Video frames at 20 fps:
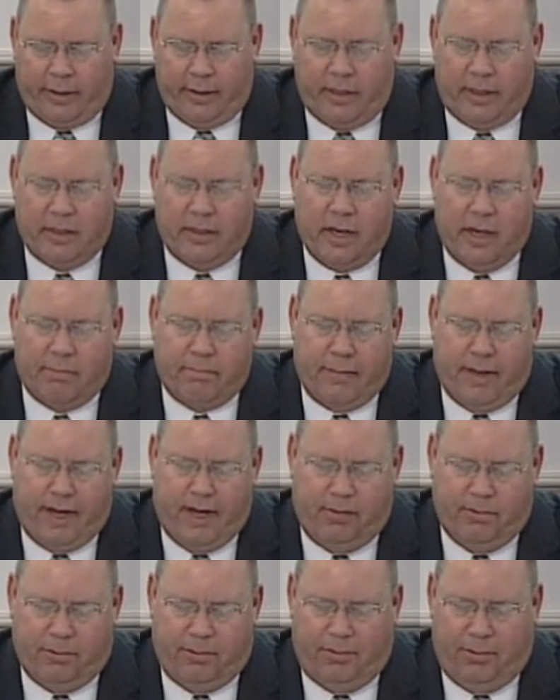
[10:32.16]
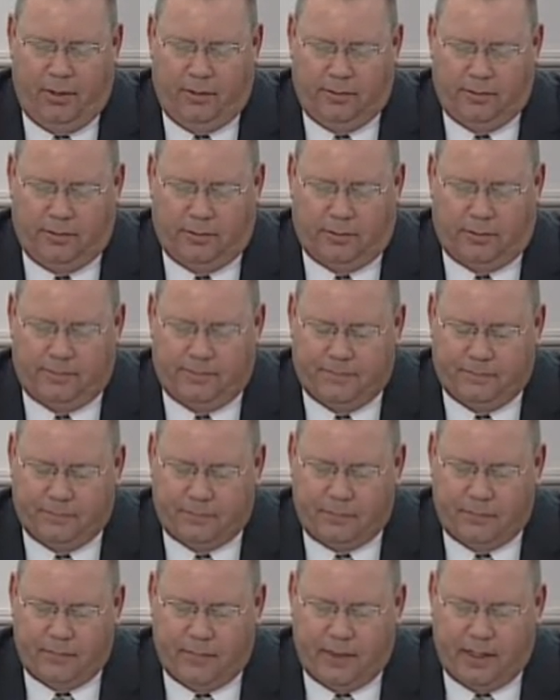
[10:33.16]
in that bond proposal.
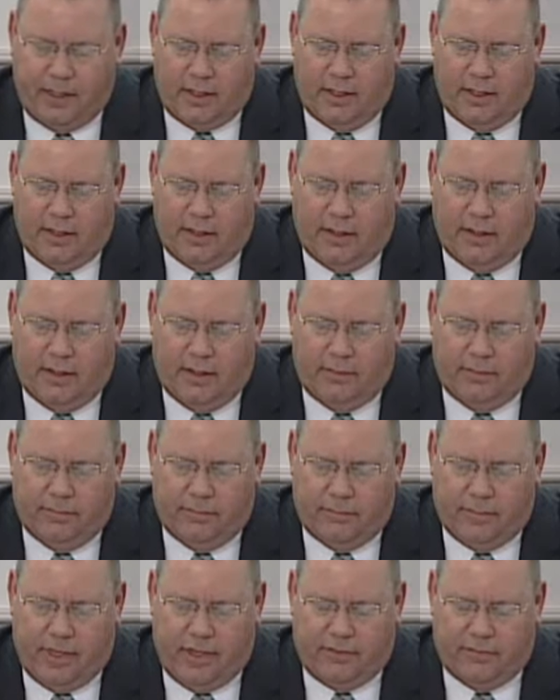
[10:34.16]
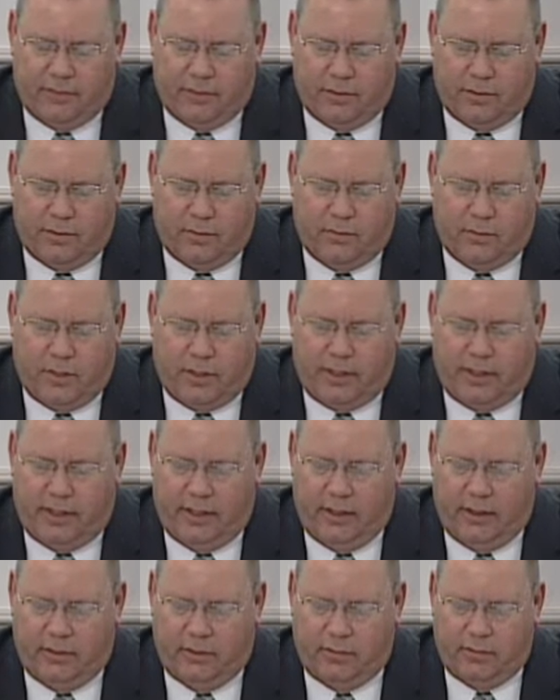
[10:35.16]
After
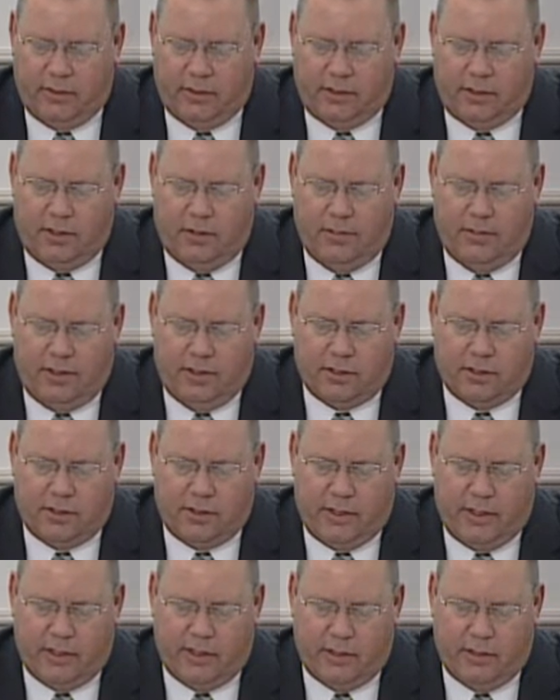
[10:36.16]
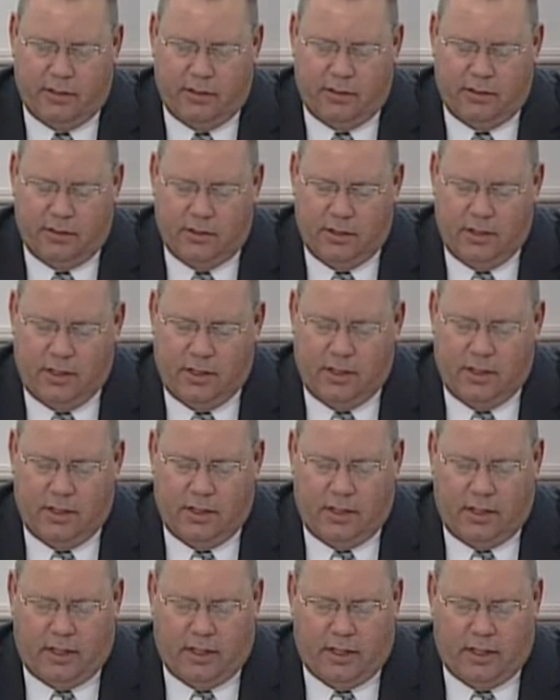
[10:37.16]
working with the administration
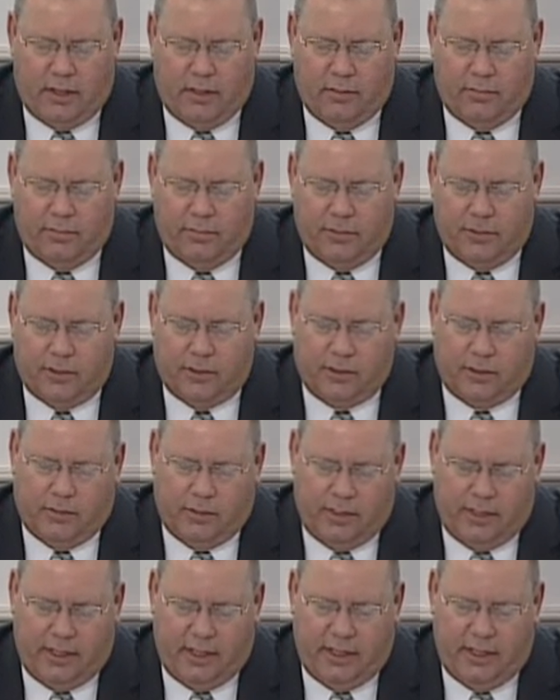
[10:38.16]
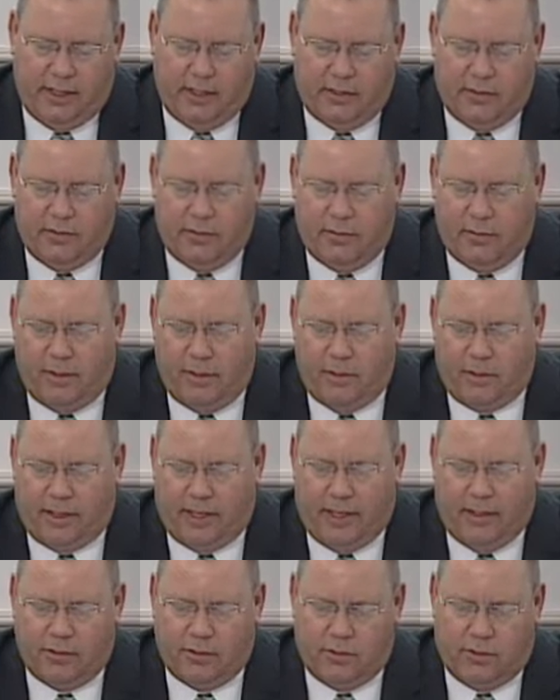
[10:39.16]
Mr. Lee and some other
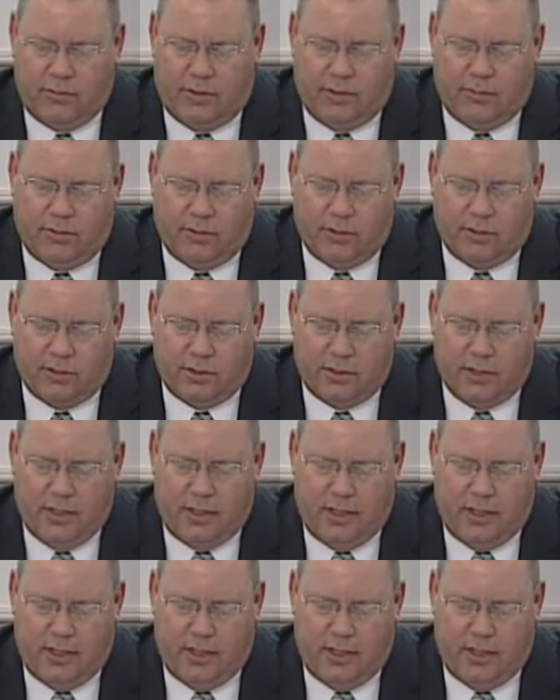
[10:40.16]
council members